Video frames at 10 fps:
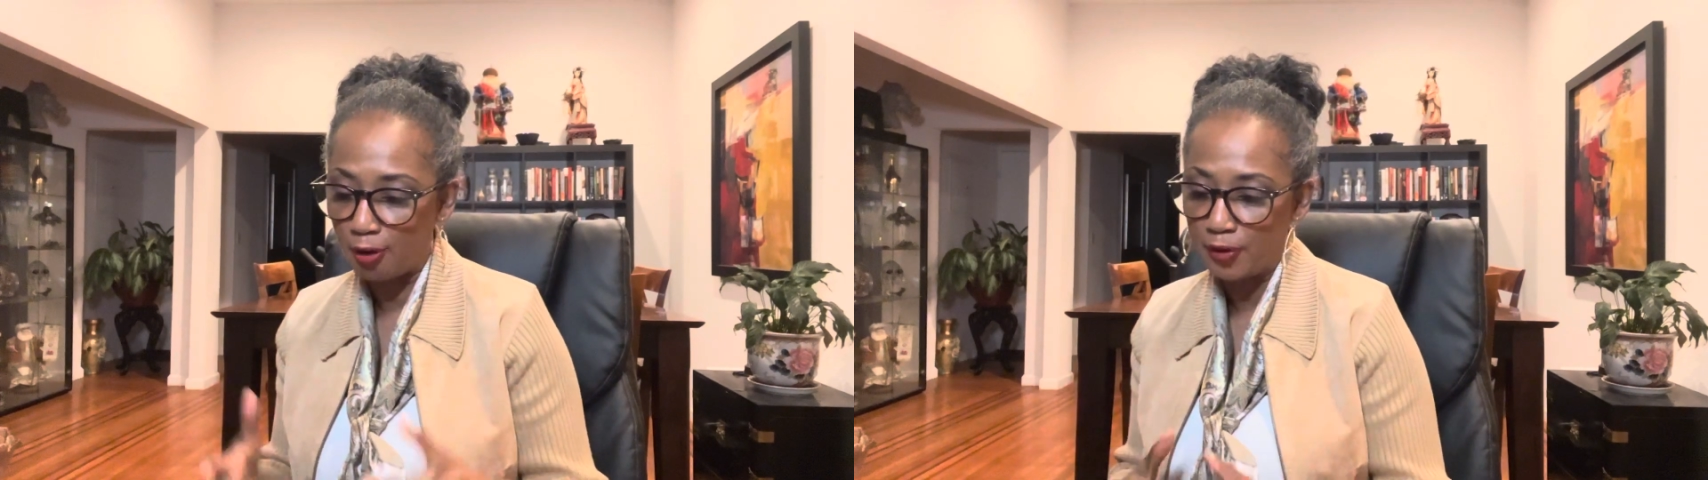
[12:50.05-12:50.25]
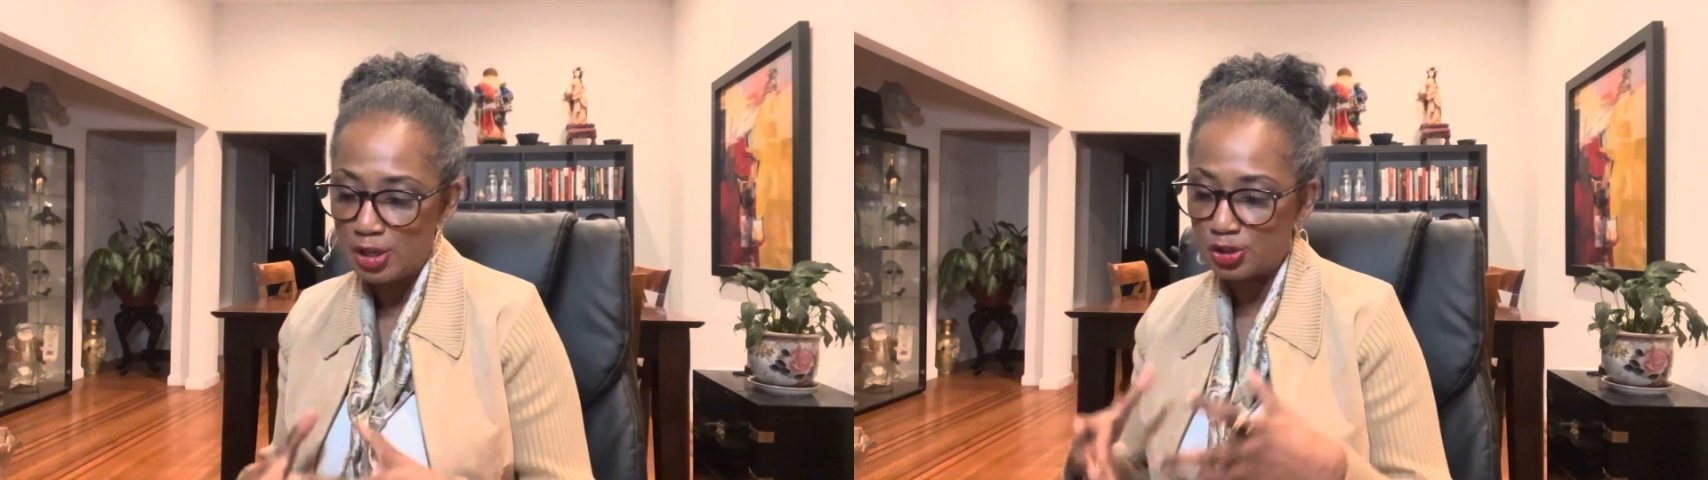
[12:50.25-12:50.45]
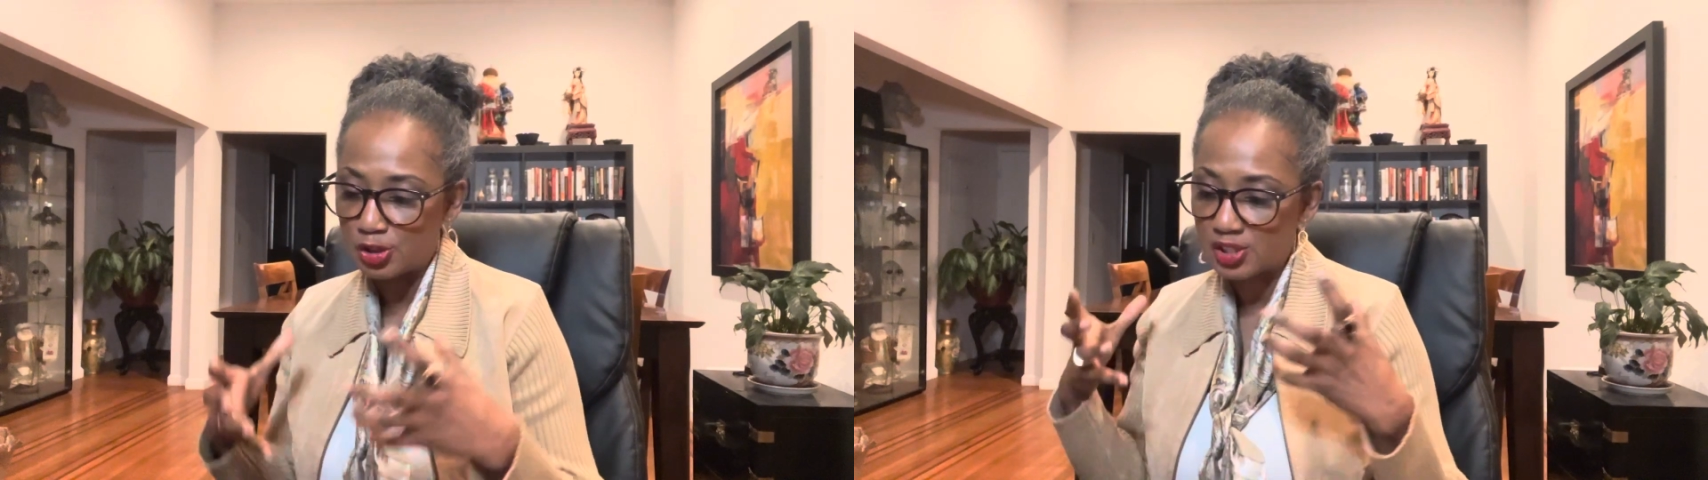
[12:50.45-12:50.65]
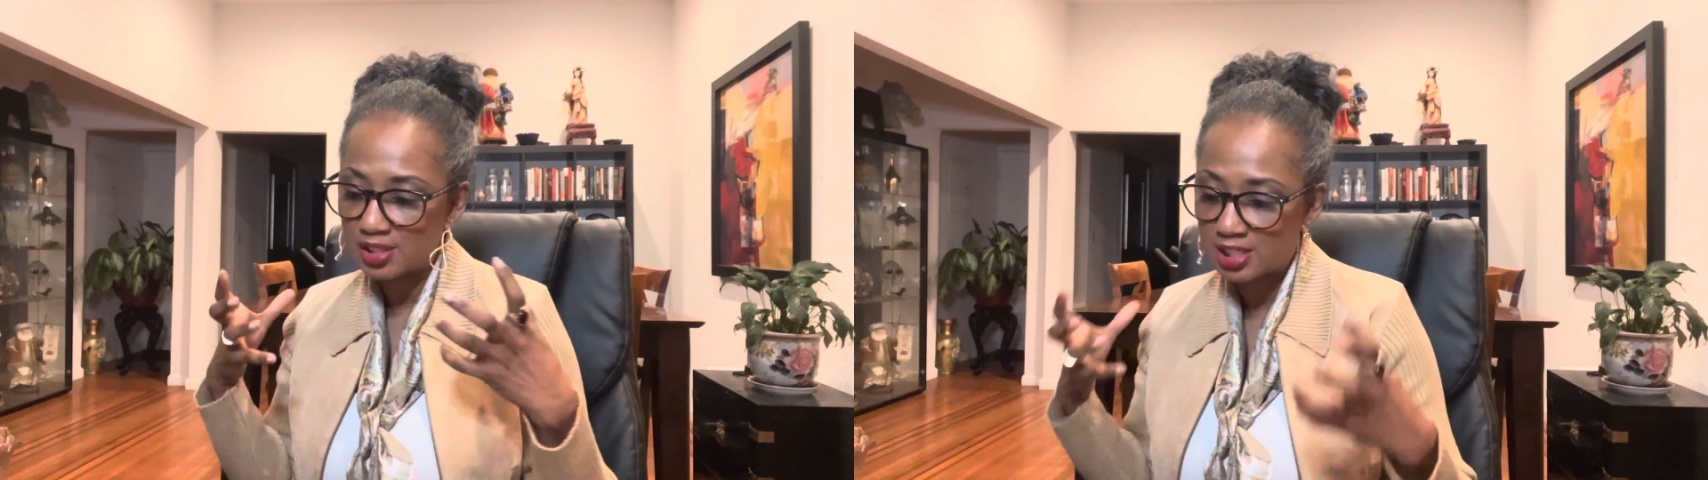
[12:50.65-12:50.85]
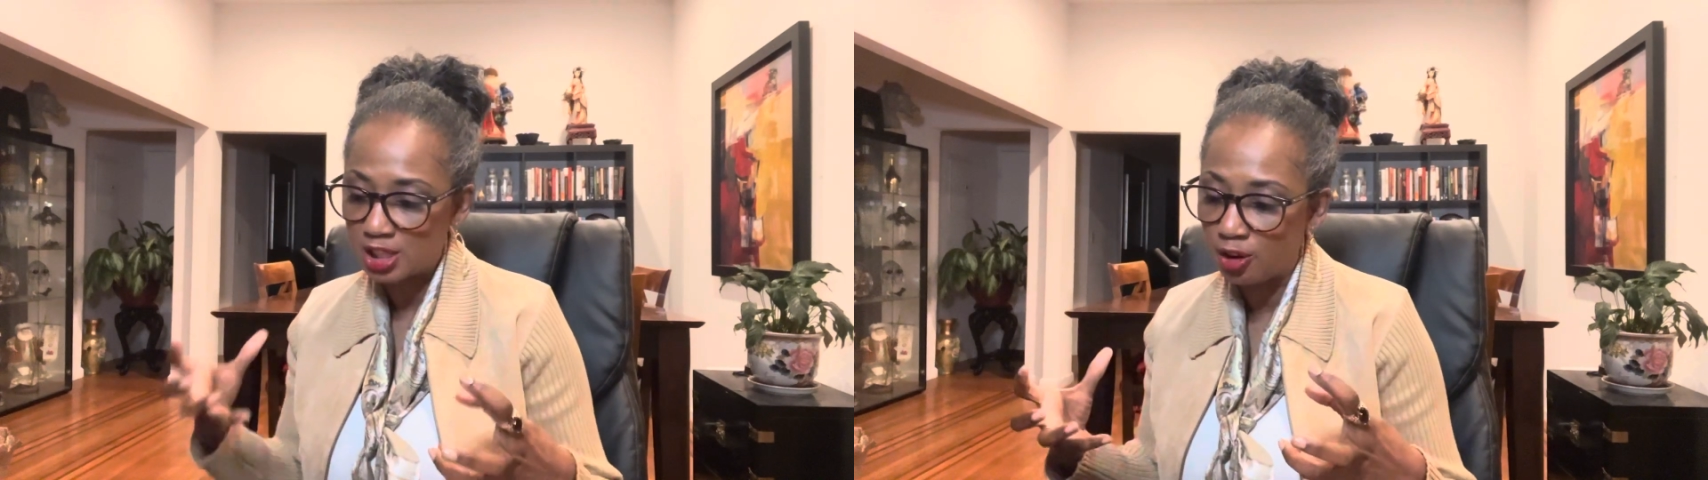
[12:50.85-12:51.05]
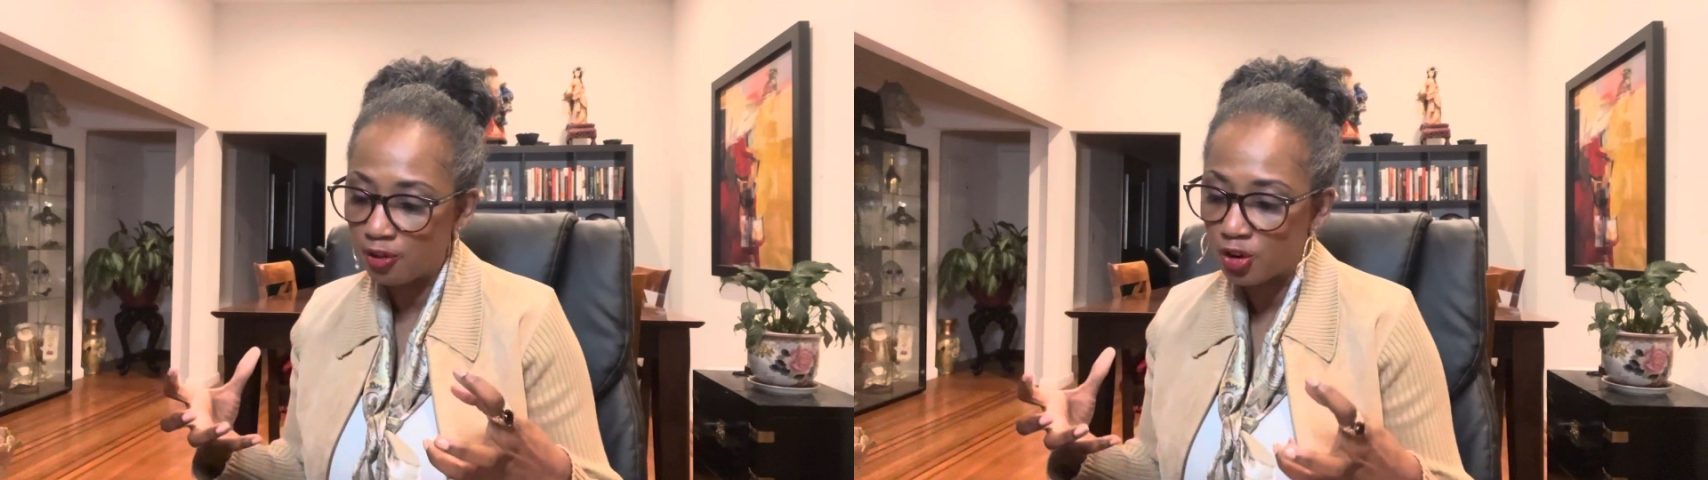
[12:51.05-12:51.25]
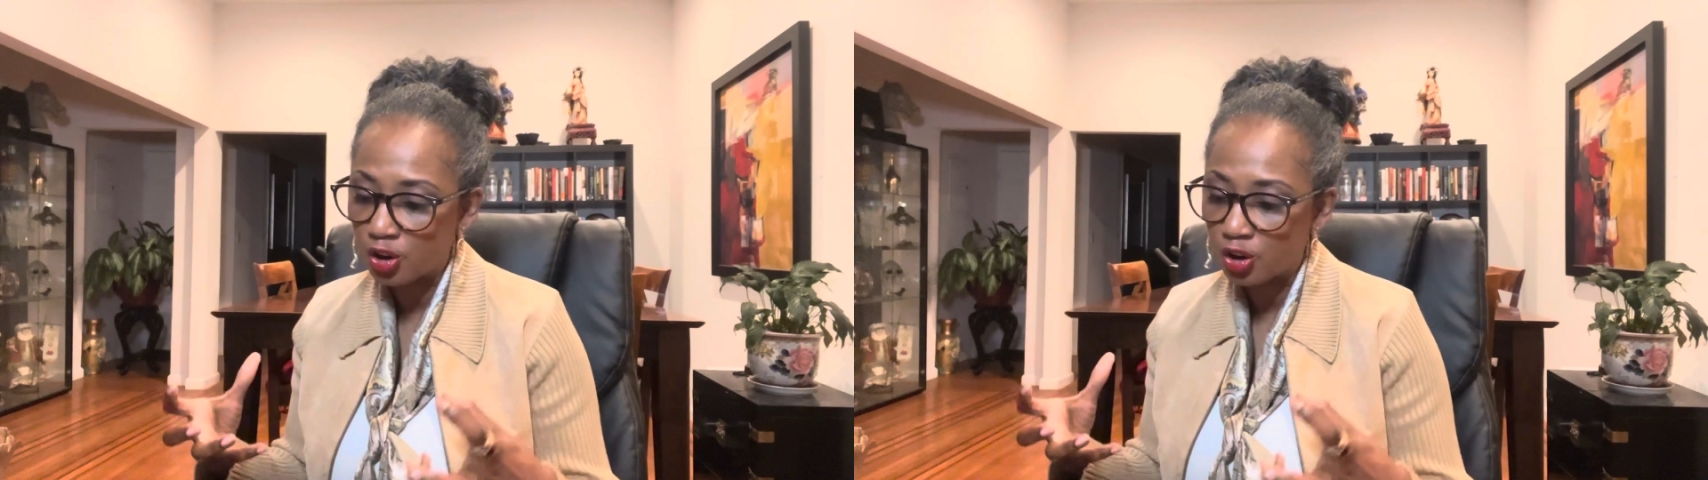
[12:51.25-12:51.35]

features silver